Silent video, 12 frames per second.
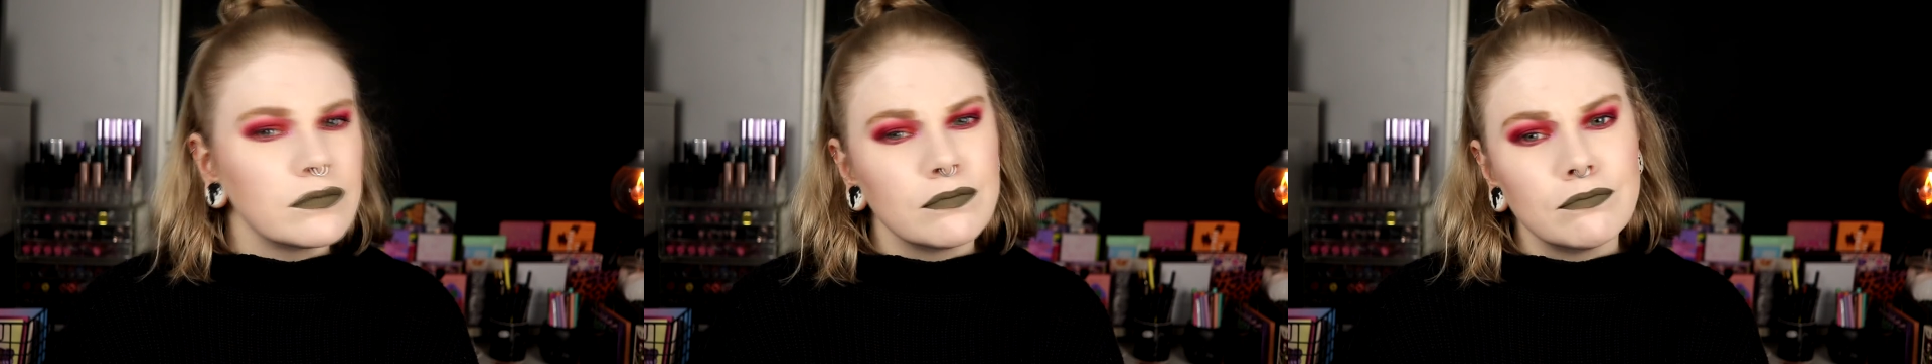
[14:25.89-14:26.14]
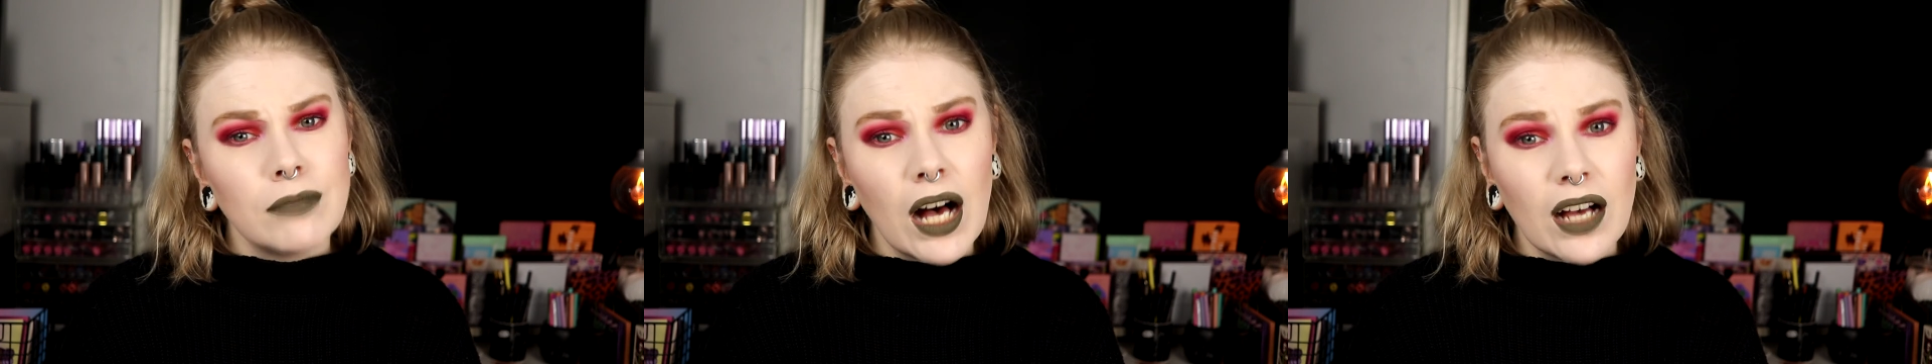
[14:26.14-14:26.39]

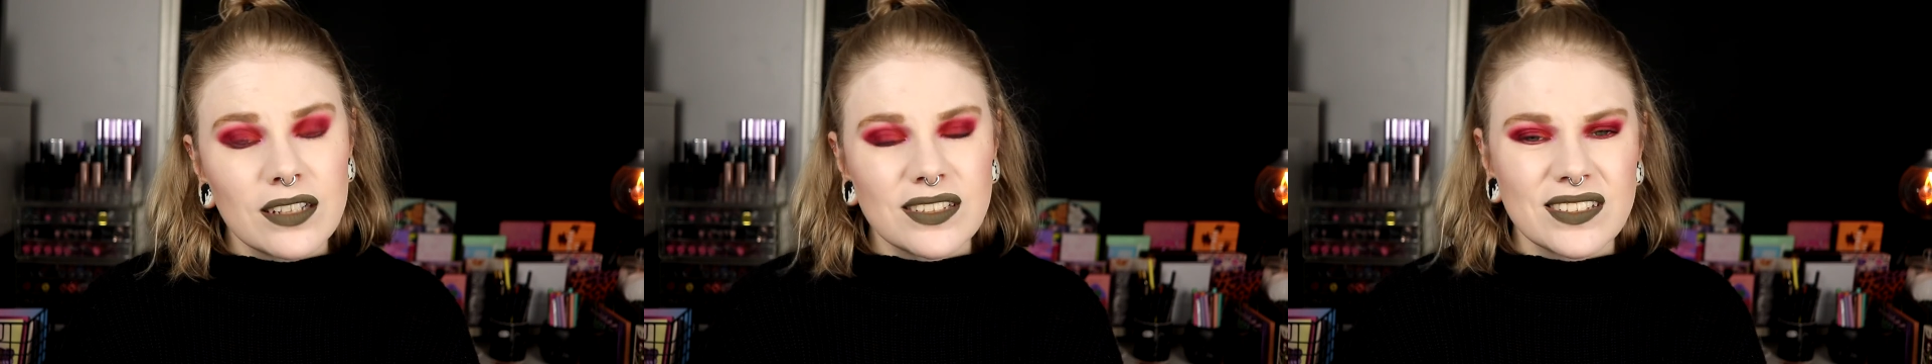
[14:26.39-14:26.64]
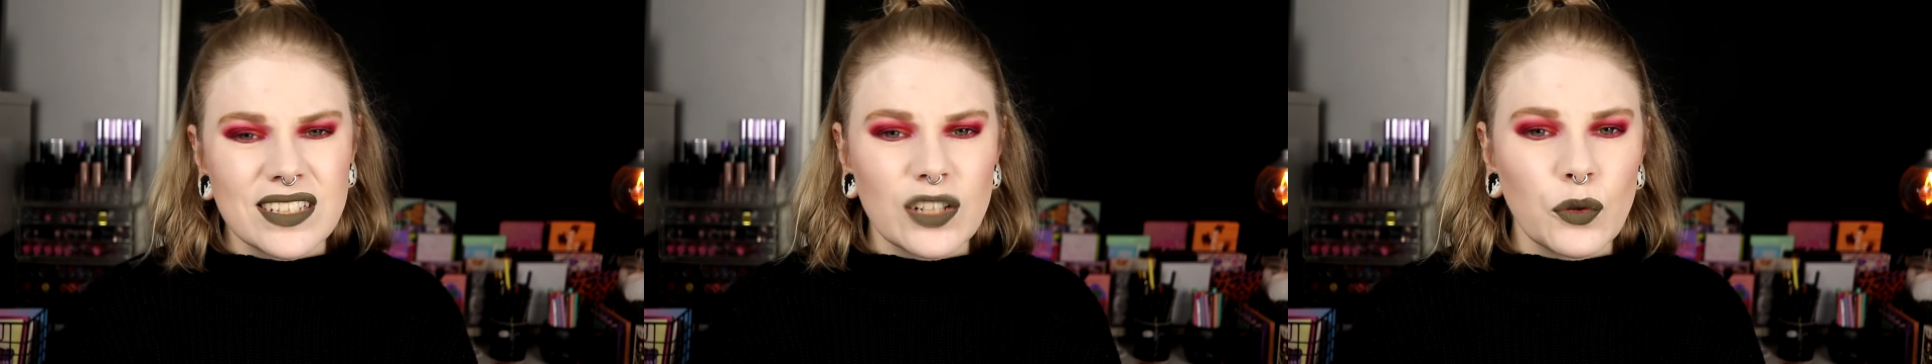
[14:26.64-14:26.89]

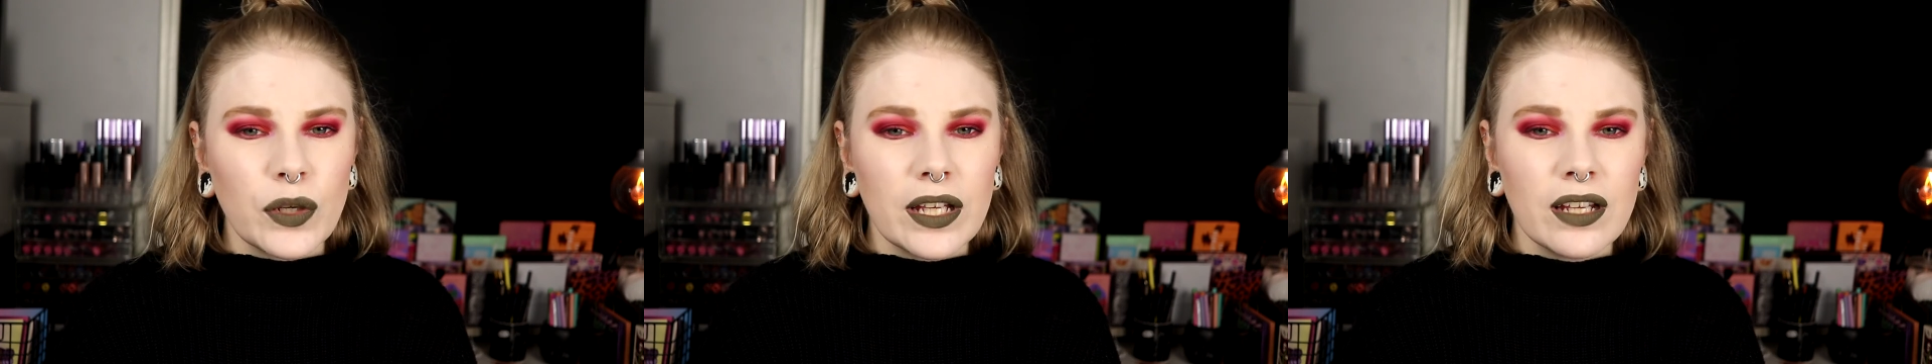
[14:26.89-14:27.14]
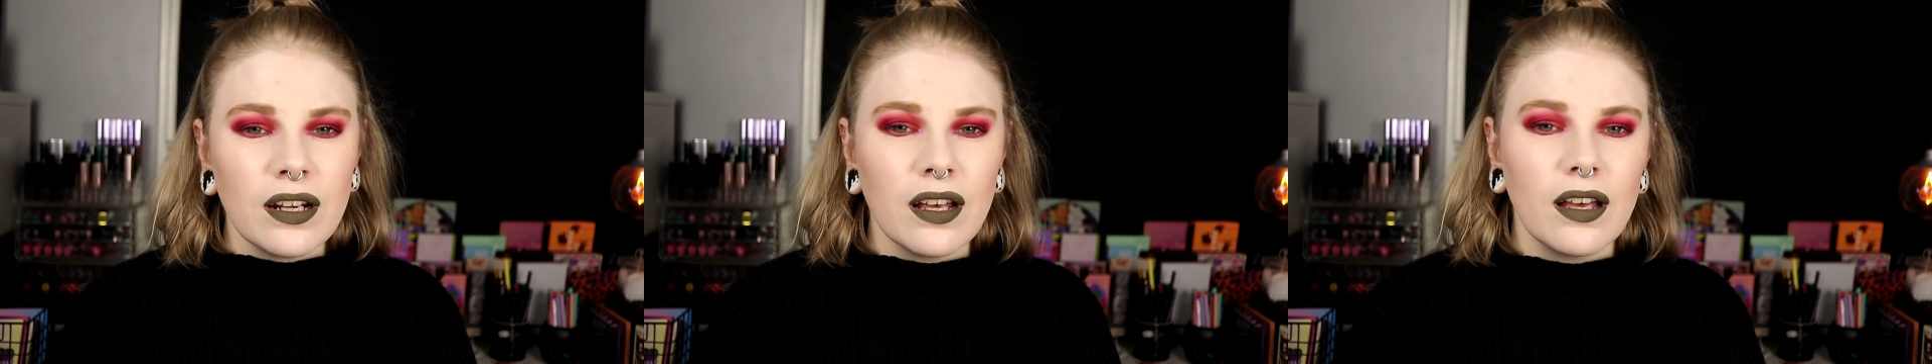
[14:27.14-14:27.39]
mossy
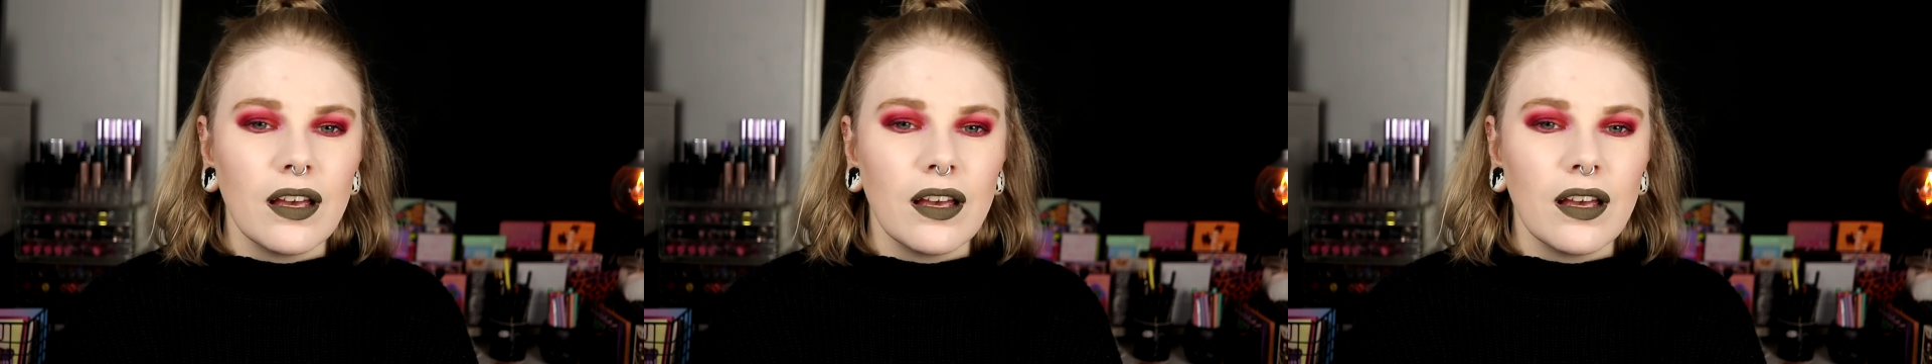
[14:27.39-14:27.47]
green.